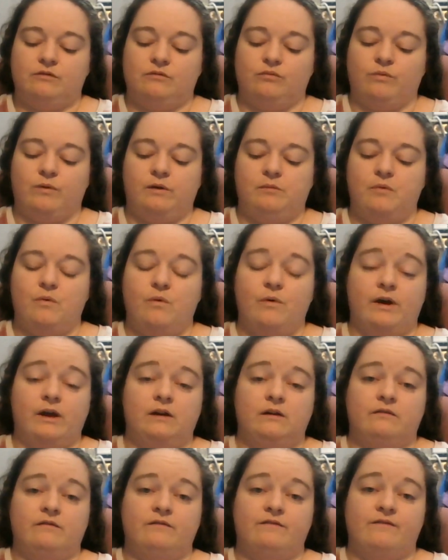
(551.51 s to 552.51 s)

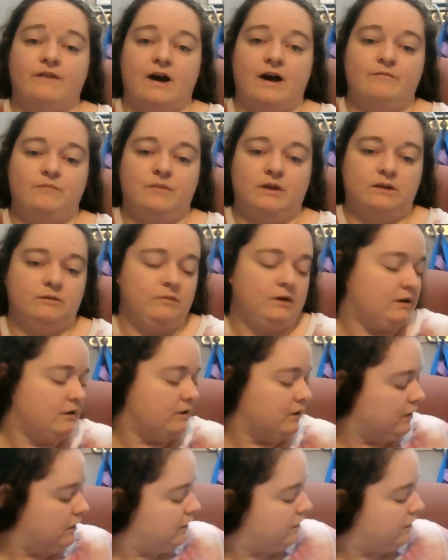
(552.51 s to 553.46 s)
3.5 millimeter hook.